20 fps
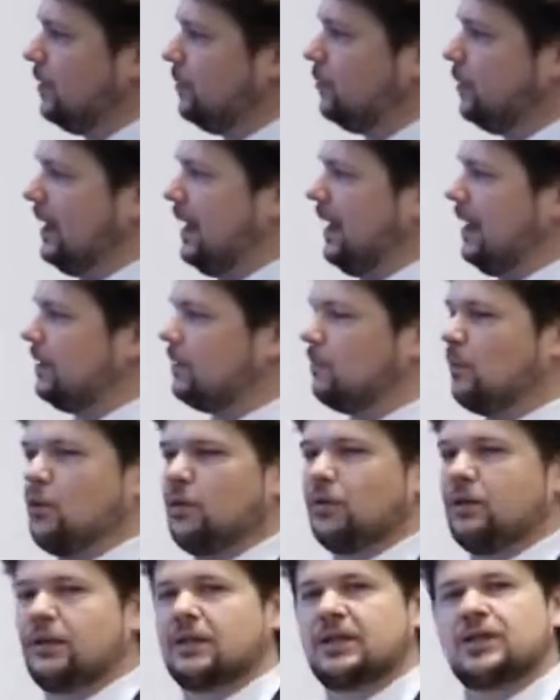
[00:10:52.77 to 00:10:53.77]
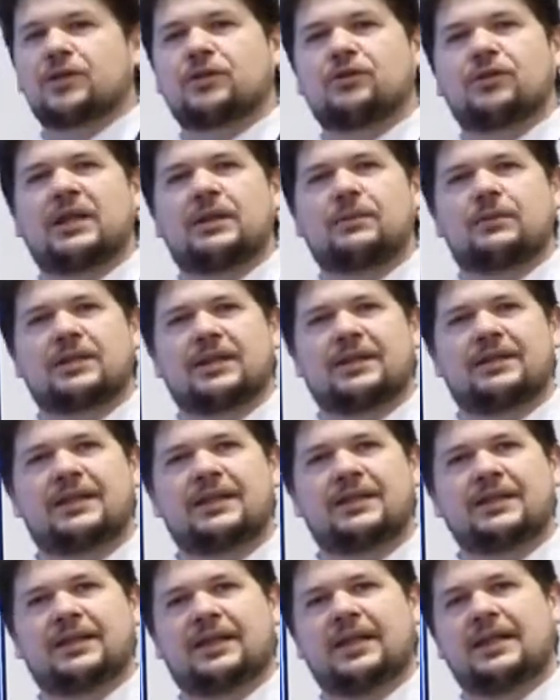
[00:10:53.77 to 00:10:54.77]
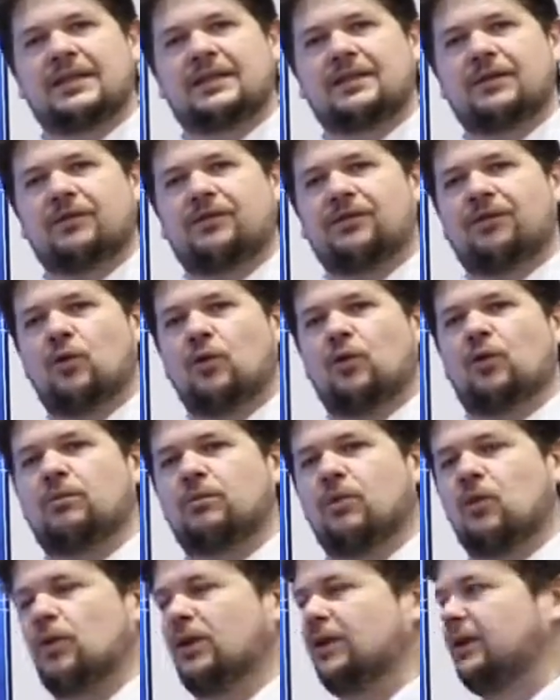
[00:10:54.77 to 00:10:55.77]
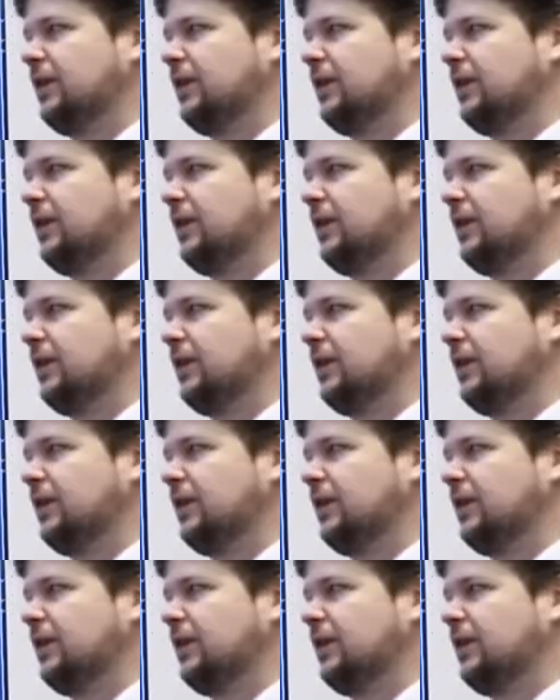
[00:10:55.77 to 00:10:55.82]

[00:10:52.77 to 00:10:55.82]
We add more streams, in this case 4 more